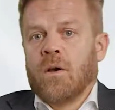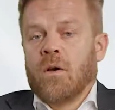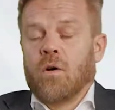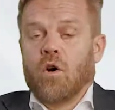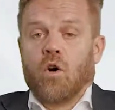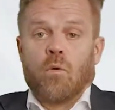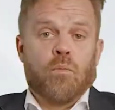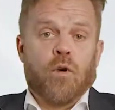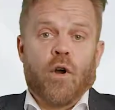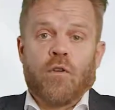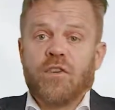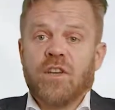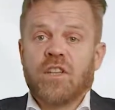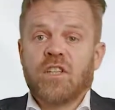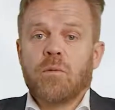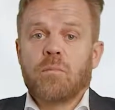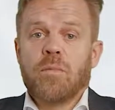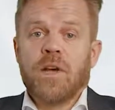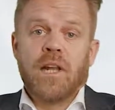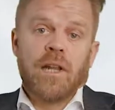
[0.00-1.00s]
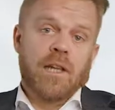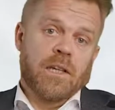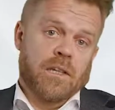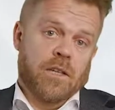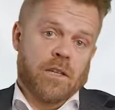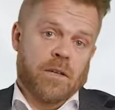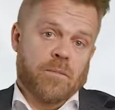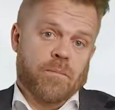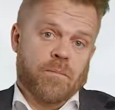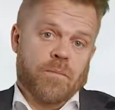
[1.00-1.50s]
Or
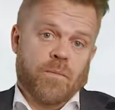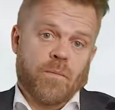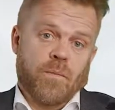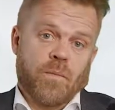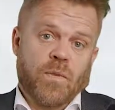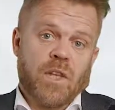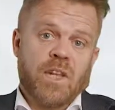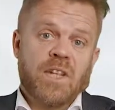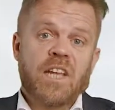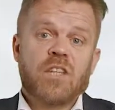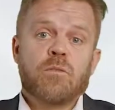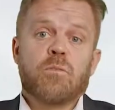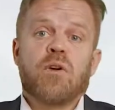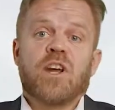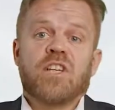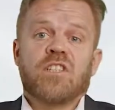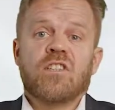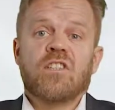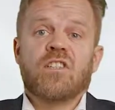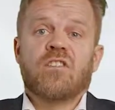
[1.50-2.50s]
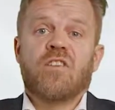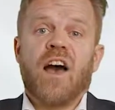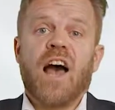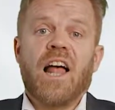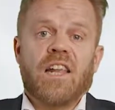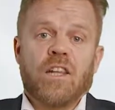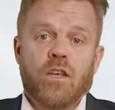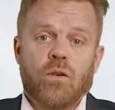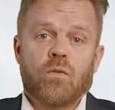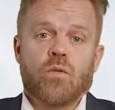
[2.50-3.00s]
profitability. The net present
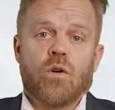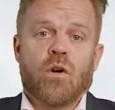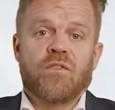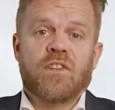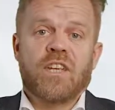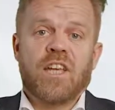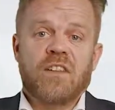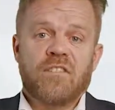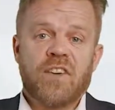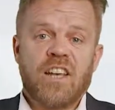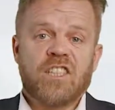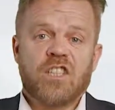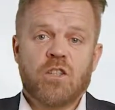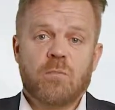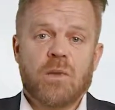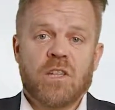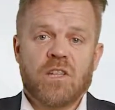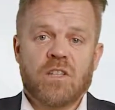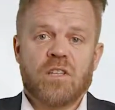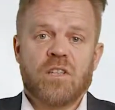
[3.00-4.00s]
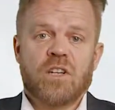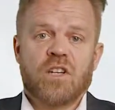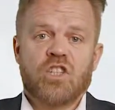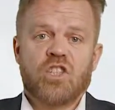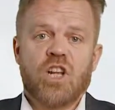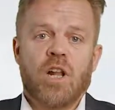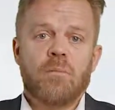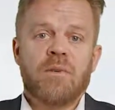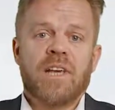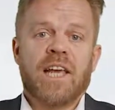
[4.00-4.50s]
value of the investment
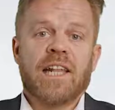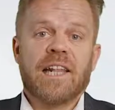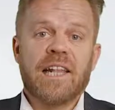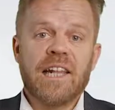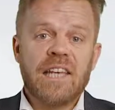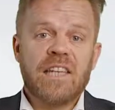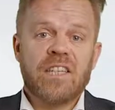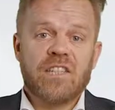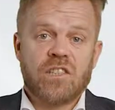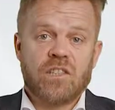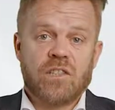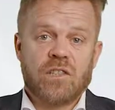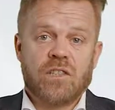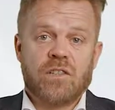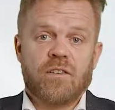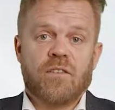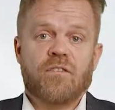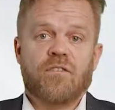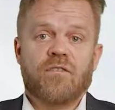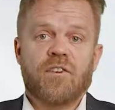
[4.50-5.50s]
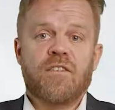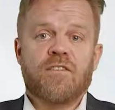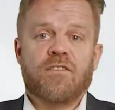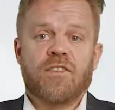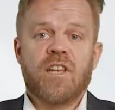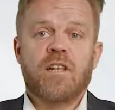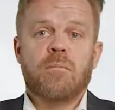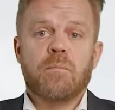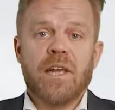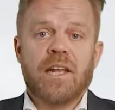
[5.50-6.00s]
shall be at least
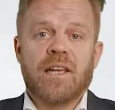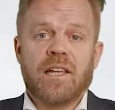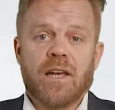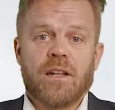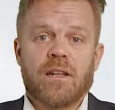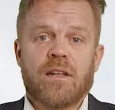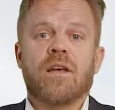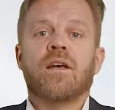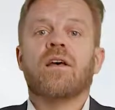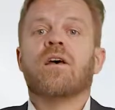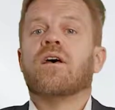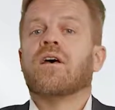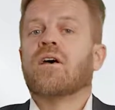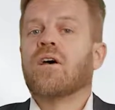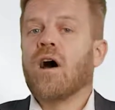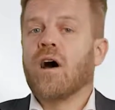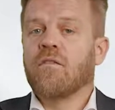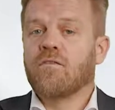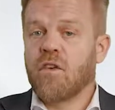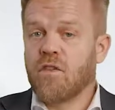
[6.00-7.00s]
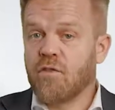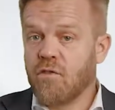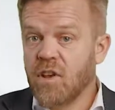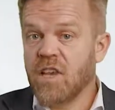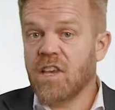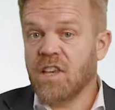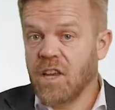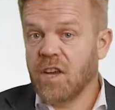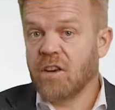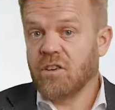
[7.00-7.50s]
15 million after 3
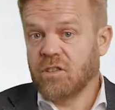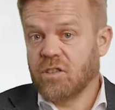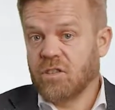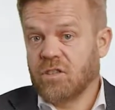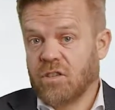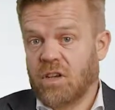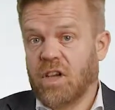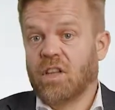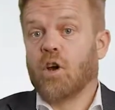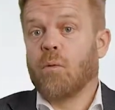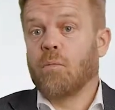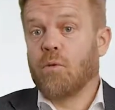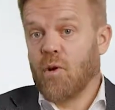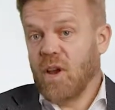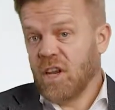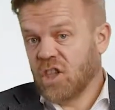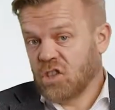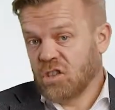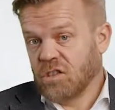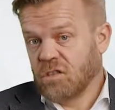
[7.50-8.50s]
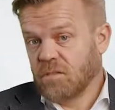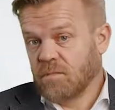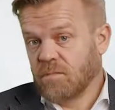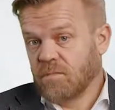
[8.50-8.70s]
years in operation.